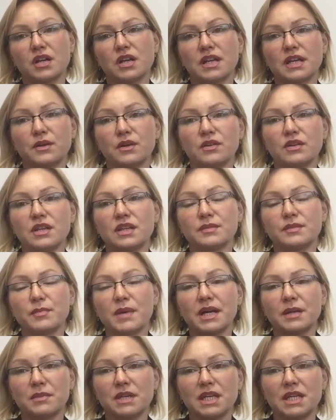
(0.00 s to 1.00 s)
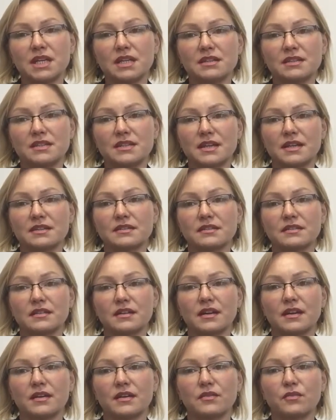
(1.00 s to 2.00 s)
it might mean that
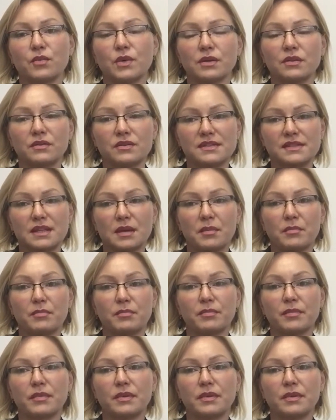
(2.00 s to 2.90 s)
we stop